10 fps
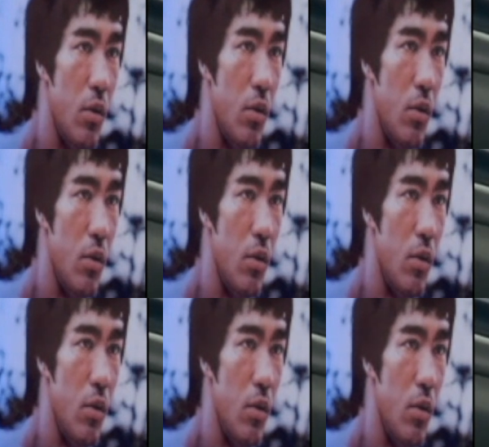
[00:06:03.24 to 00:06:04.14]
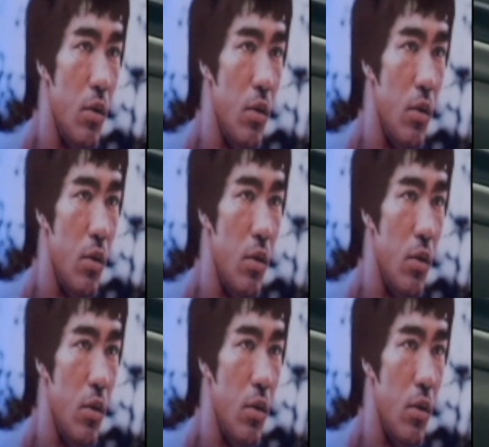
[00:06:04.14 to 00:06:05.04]

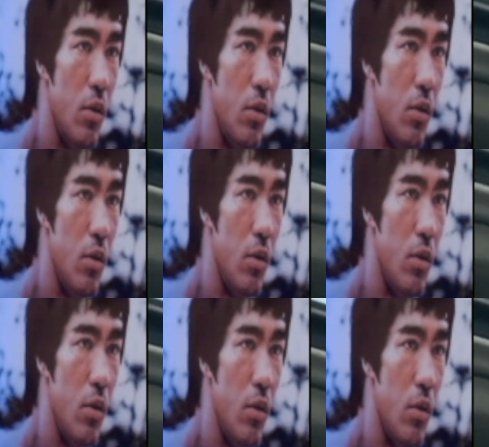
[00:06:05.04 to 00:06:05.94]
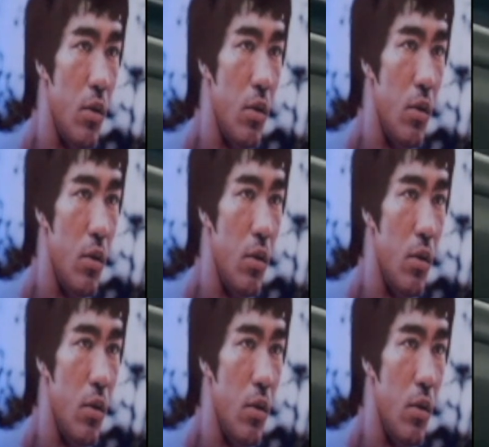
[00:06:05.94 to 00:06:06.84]

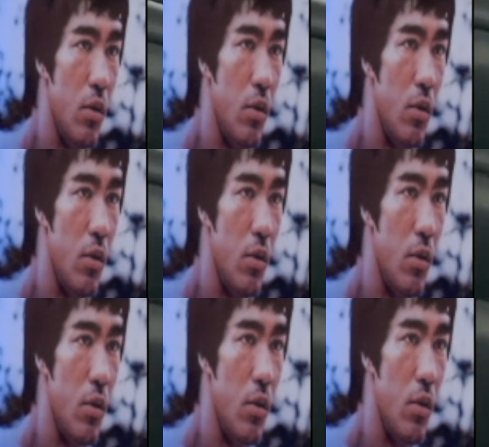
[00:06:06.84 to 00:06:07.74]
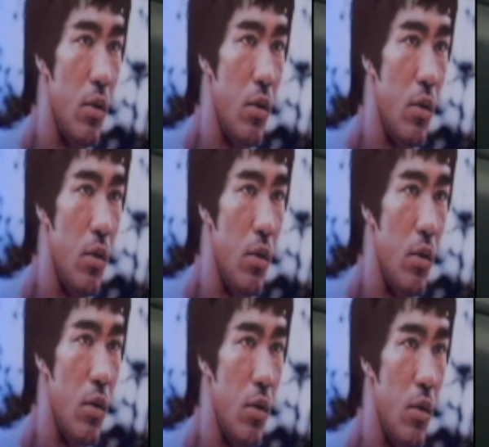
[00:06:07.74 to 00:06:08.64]

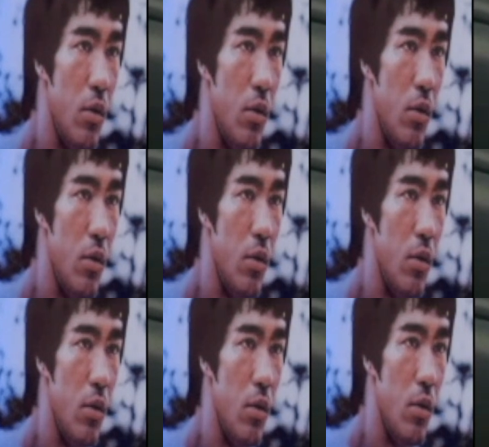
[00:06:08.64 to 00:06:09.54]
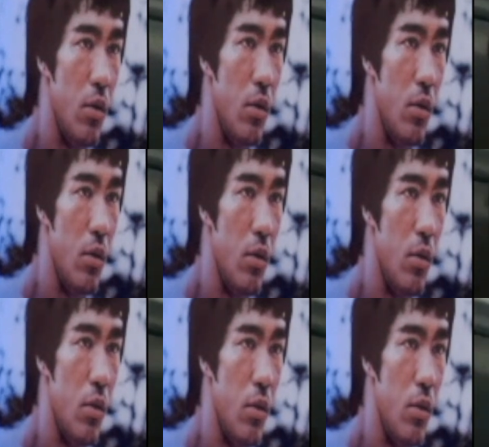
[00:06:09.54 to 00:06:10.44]
(silent)